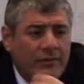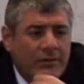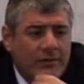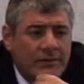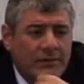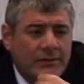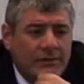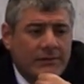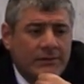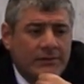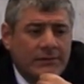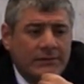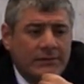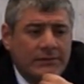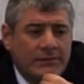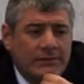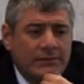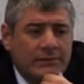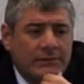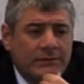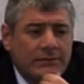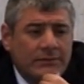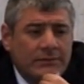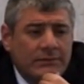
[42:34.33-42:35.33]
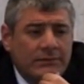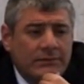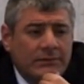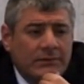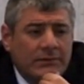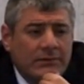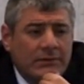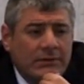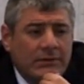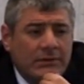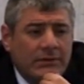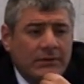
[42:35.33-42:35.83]
There is nothing that
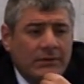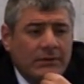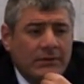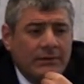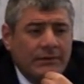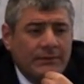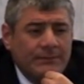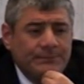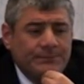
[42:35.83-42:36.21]
if,